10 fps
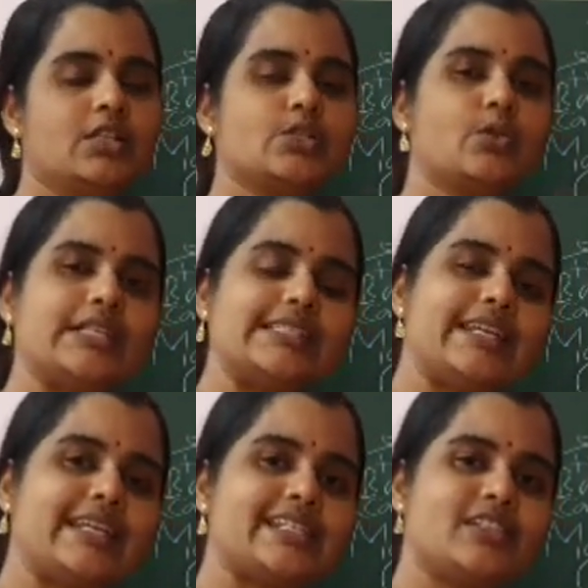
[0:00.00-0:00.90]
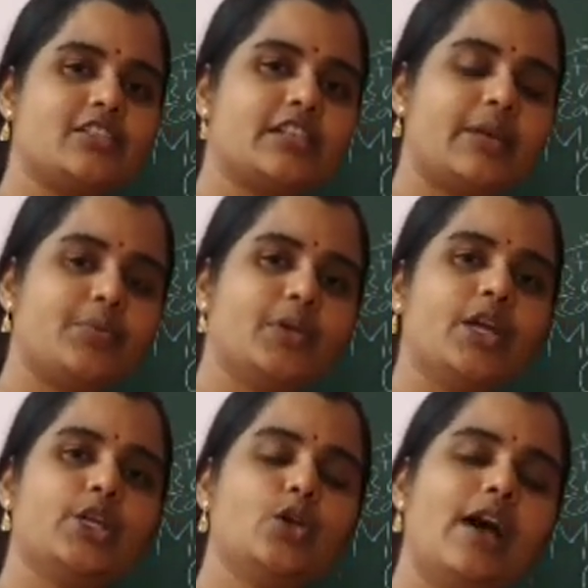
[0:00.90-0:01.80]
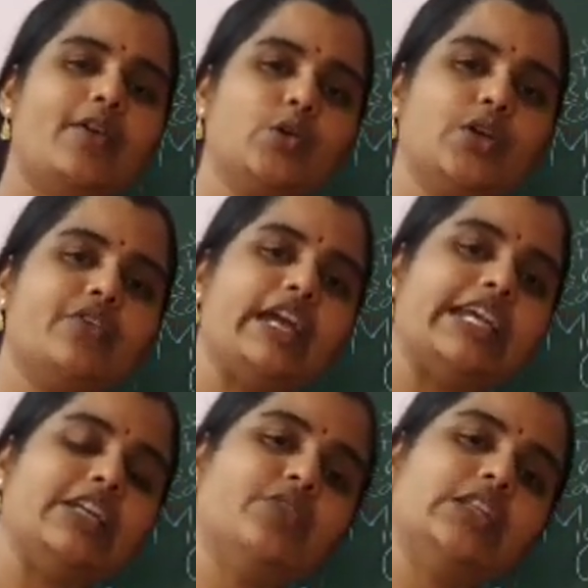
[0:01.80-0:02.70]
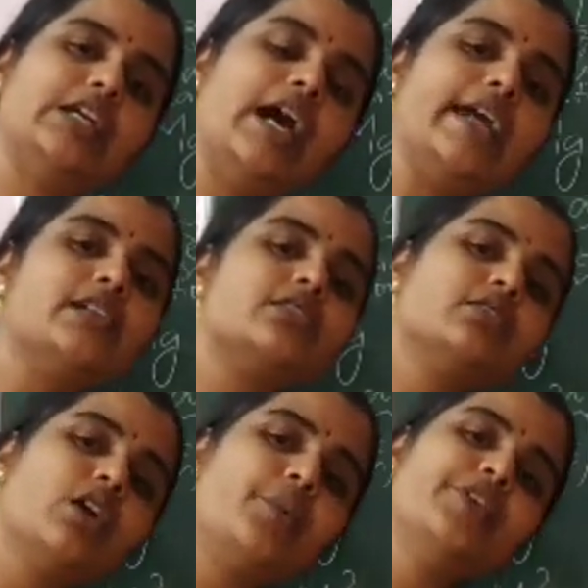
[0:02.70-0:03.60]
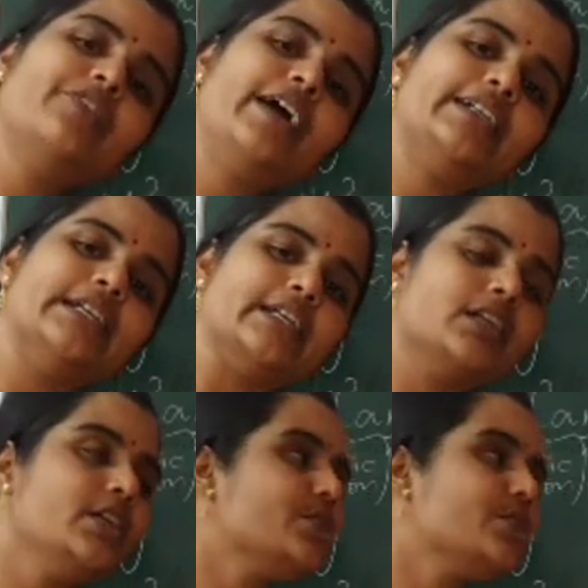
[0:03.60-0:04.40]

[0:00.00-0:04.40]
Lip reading: So what is the next step? You have to divide it with the highest common factor.